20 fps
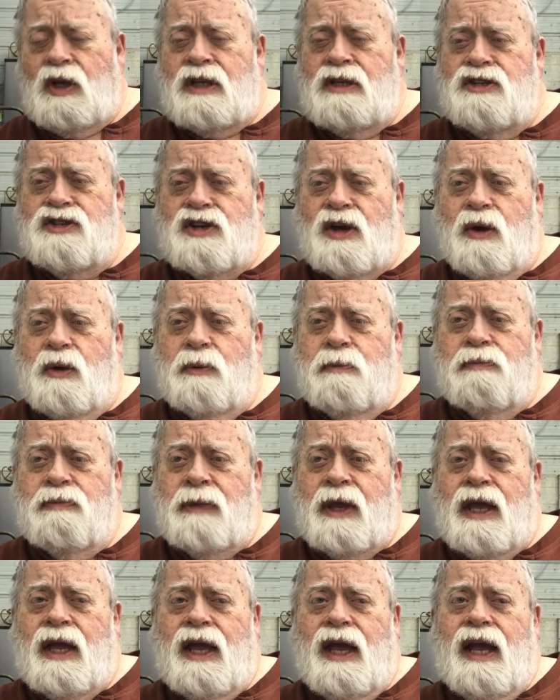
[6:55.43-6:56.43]
So,
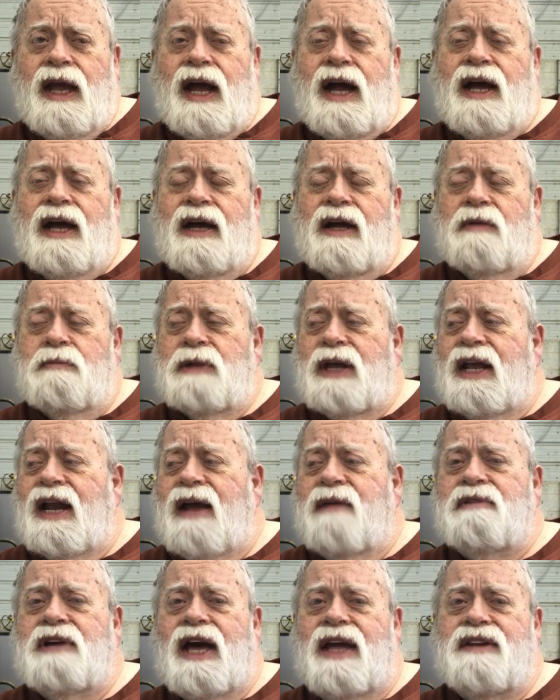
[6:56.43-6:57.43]
and
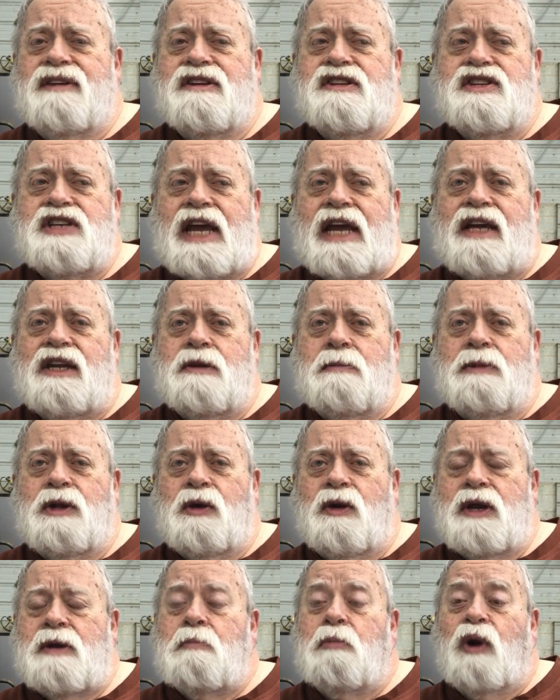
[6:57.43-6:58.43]
I've got to sand them.
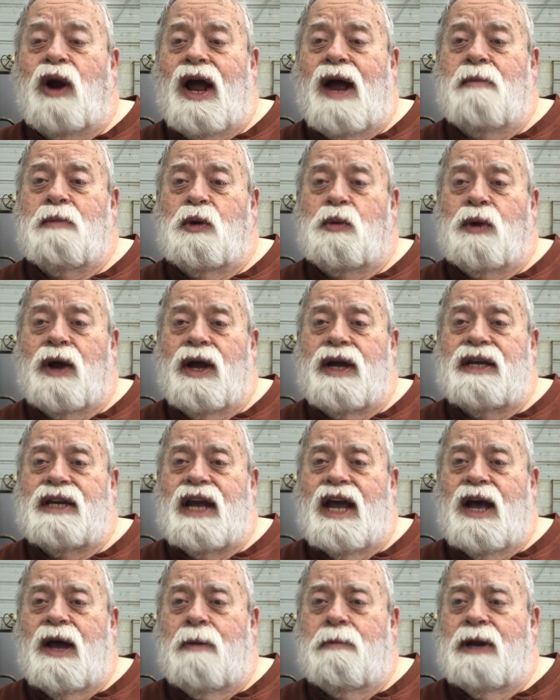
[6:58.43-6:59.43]
They're in primer right
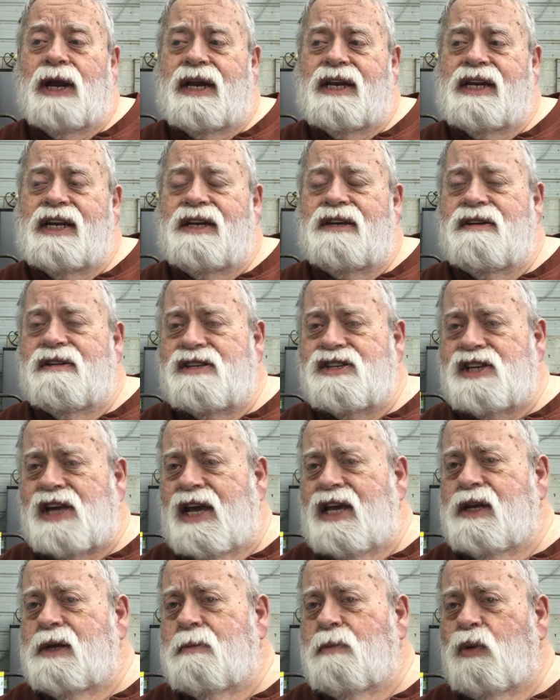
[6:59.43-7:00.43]
now, but I need to
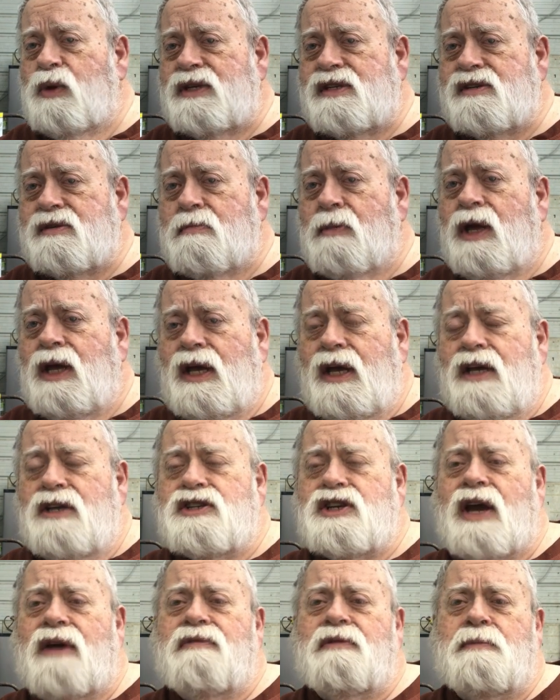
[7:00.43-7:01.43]
sand them with
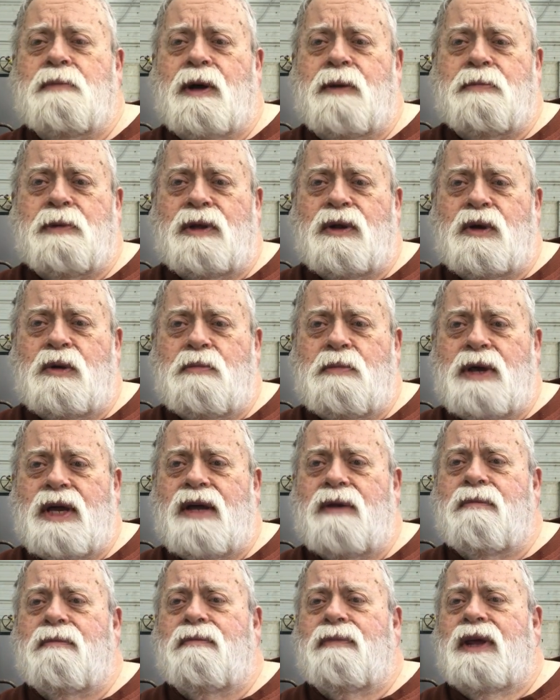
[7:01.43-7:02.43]
scuff them up a little
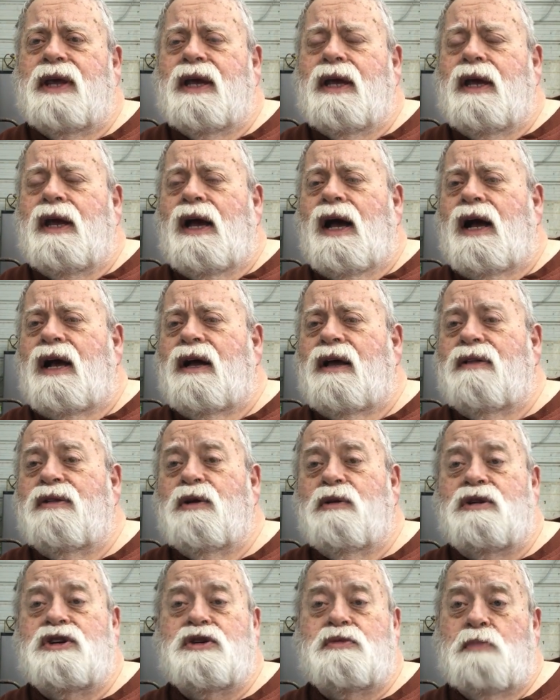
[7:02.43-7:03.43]
bit.
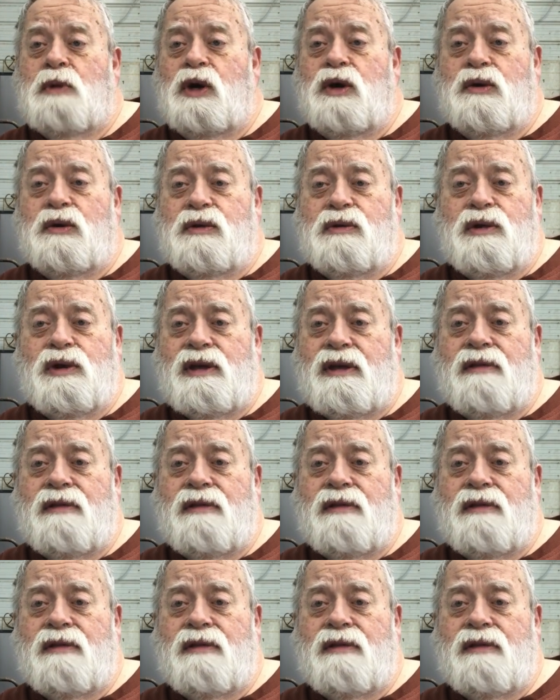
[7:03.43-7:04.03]
They're smooth.